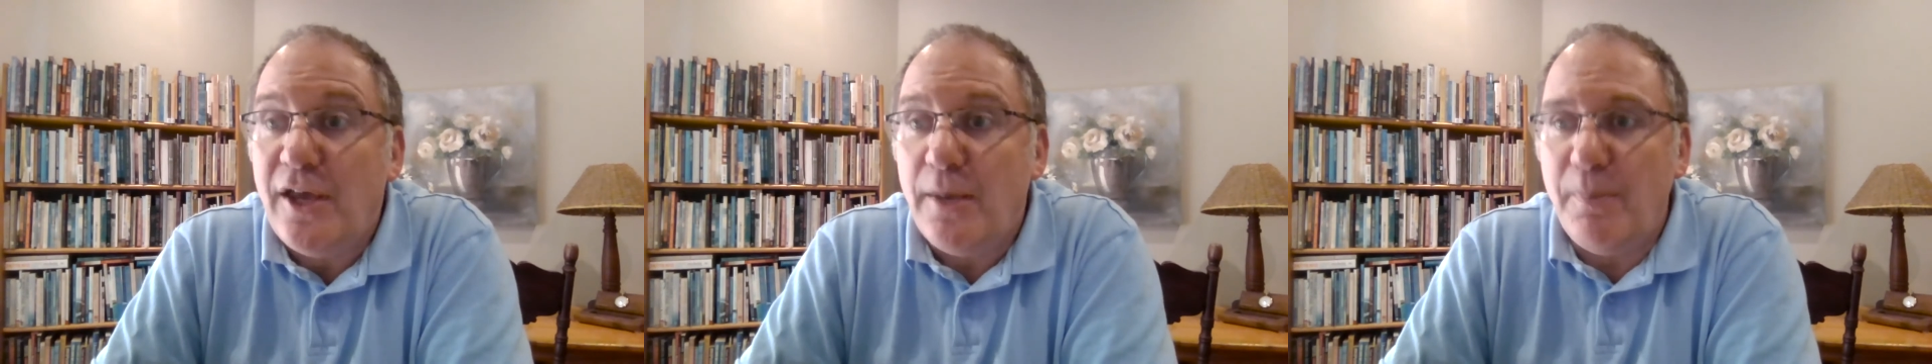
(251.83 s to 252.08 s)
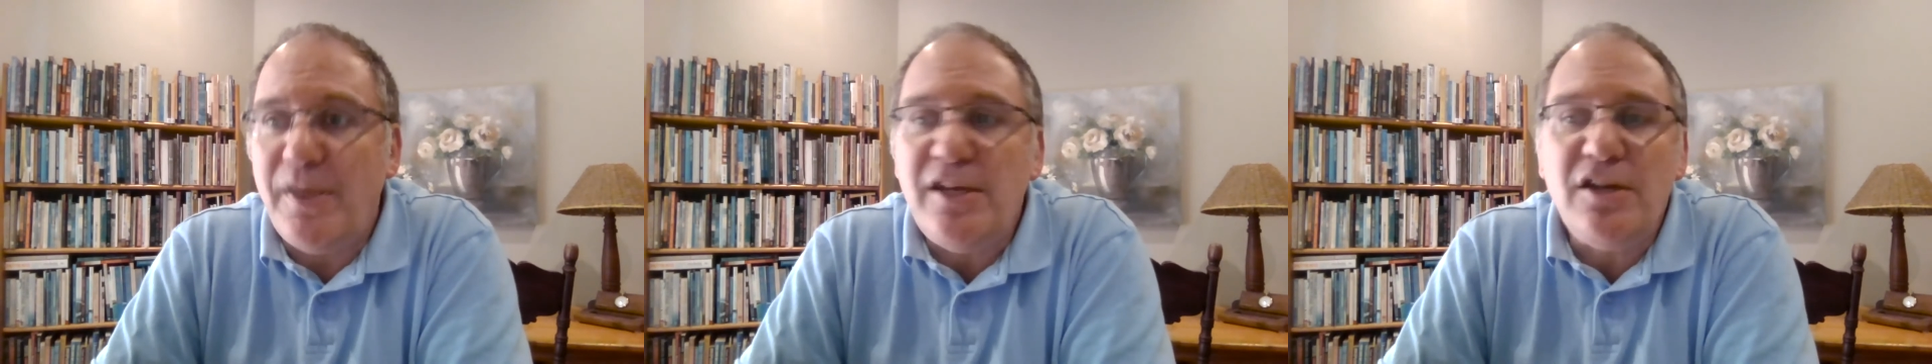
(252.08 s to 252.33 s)

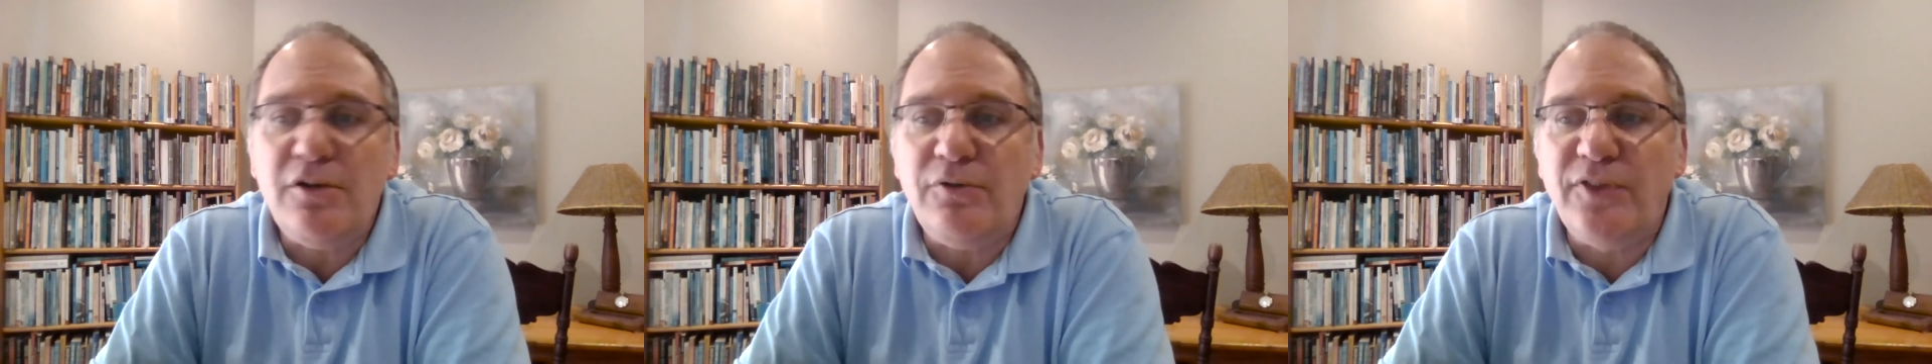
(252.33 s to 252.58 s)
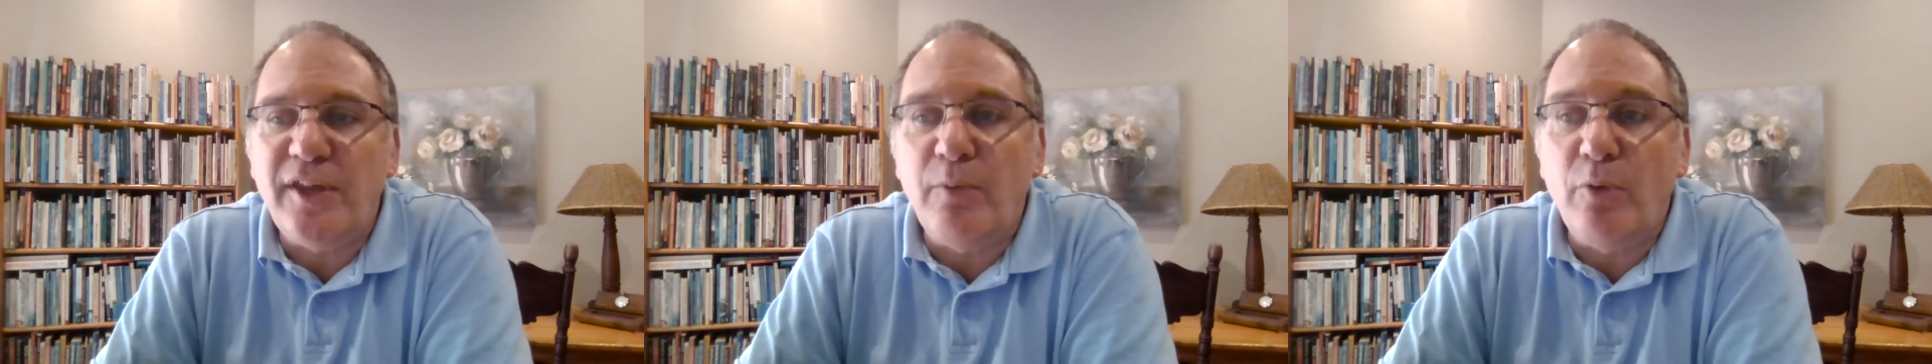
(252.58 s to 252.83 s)
Many
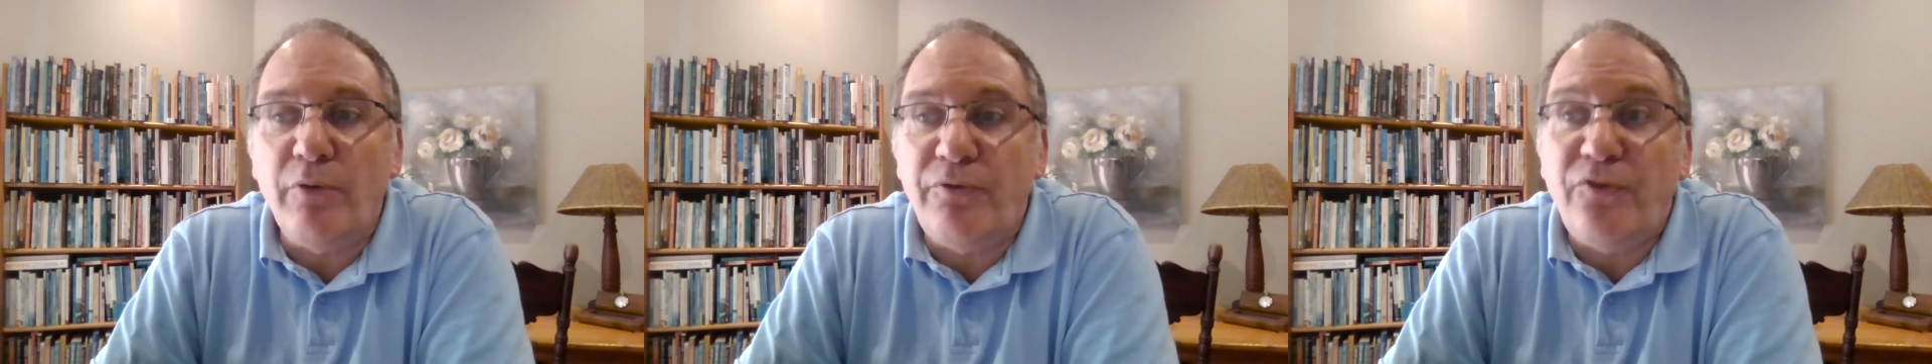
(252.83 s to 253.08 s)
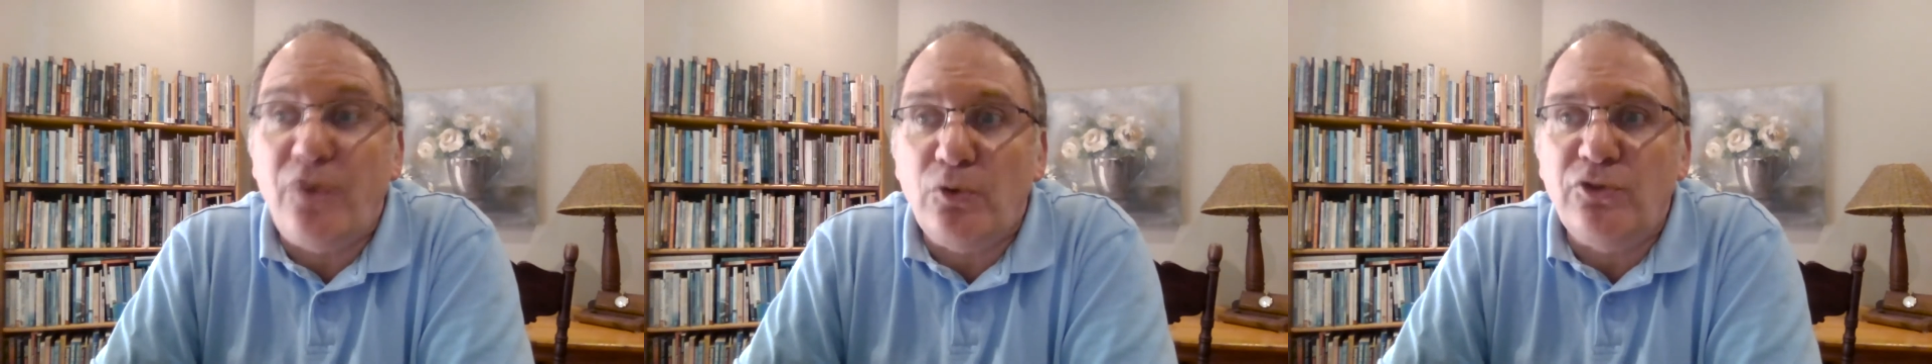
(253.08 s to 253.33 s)
of them were
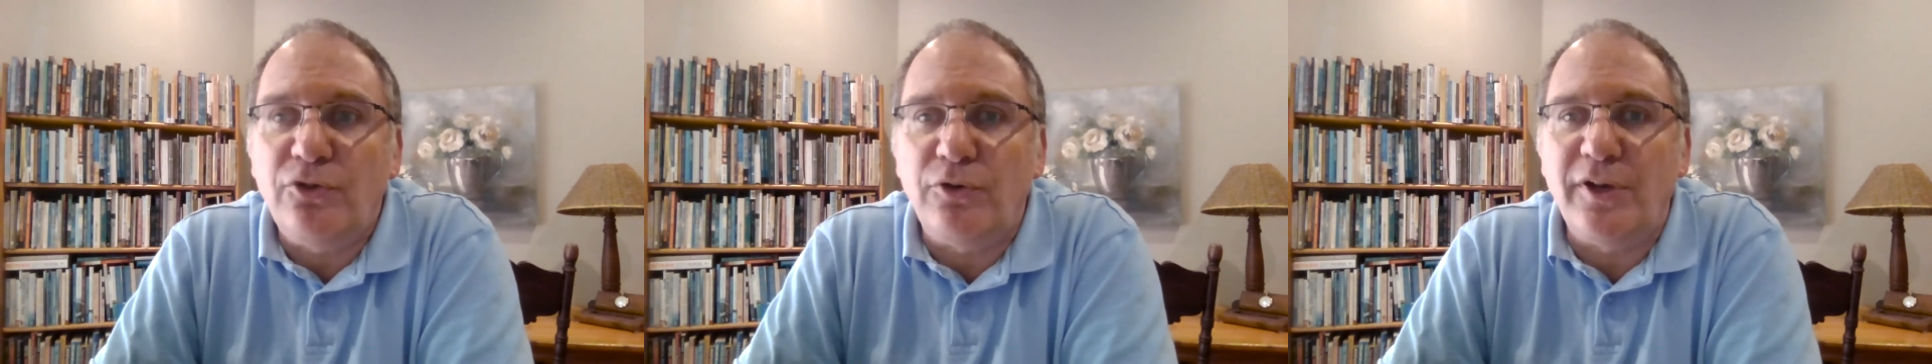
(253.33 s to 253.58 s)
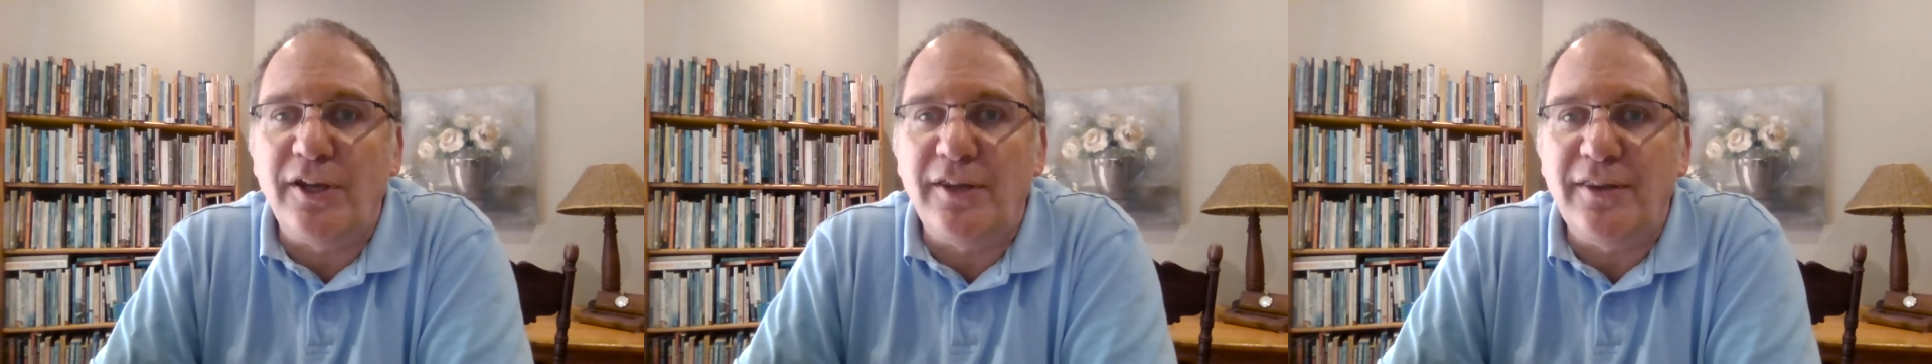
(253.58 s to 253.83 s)

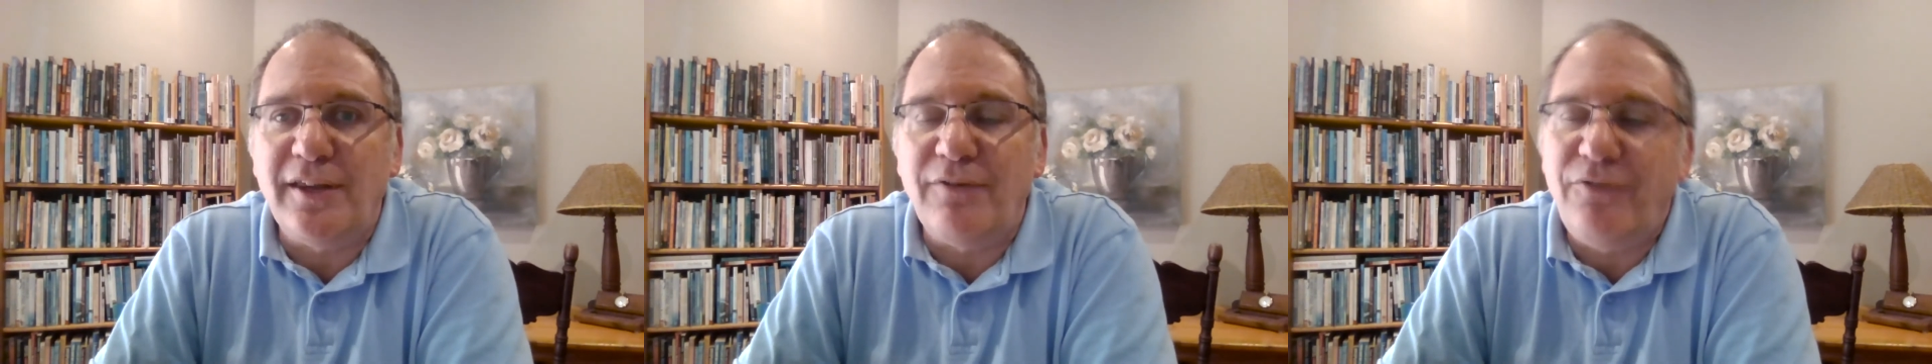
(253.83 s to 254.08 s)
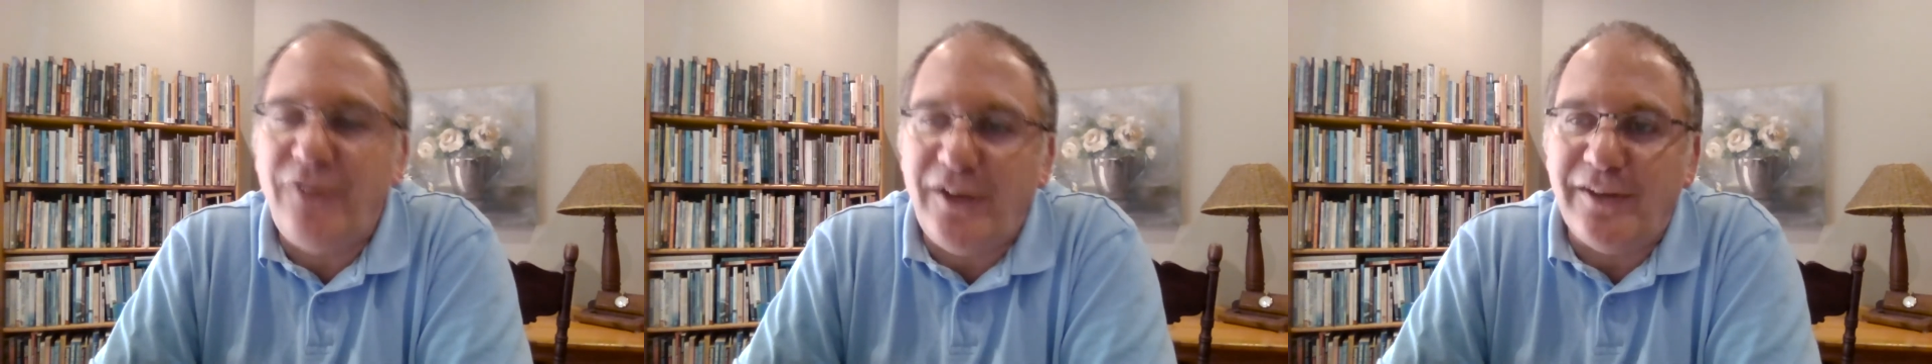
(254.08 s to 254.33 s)
faltering in their
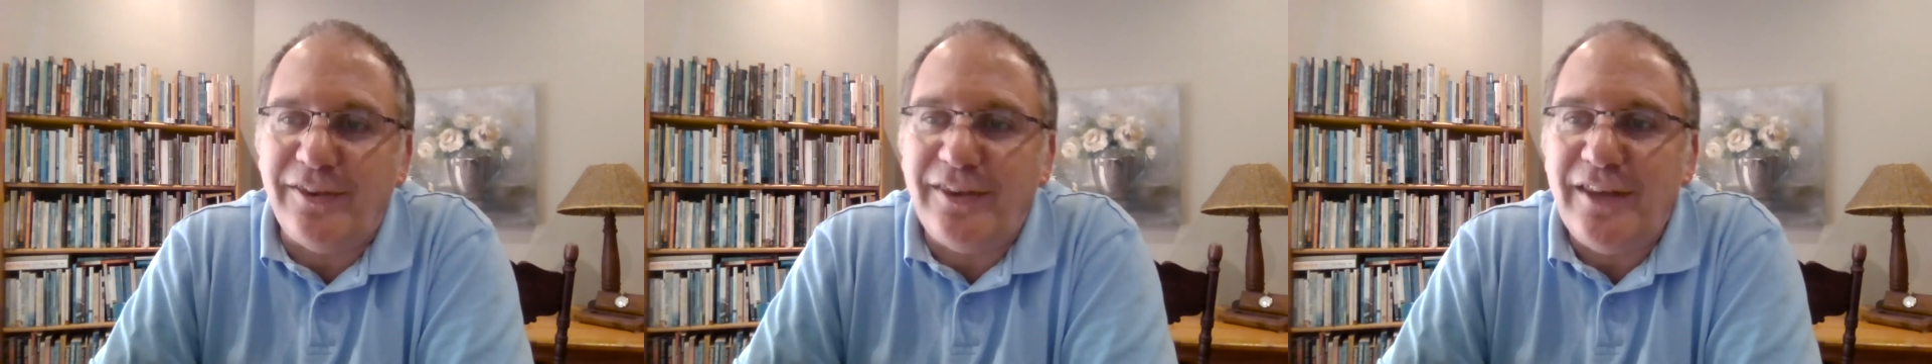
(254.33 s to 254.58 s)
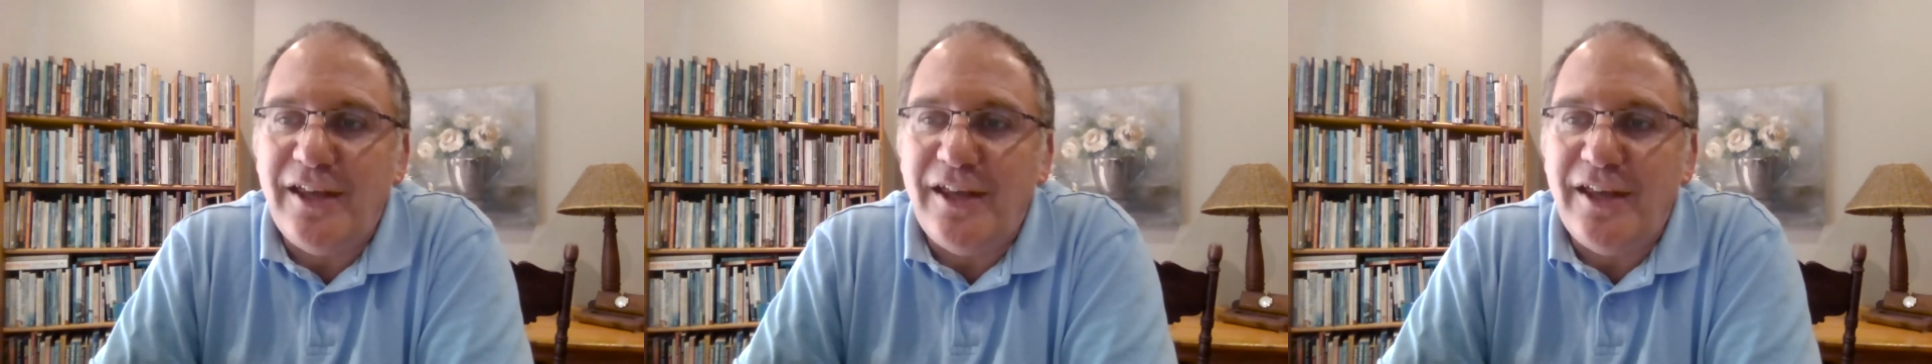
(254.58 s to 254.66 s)
faith.